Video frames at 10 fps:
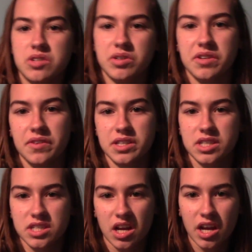to a different
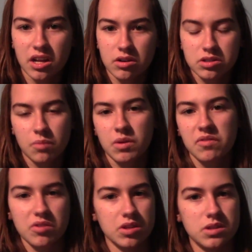state or
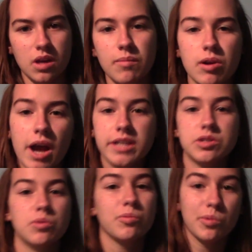something for the summer. I
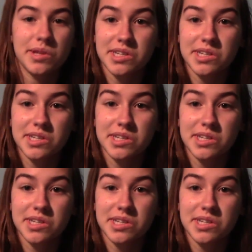don't really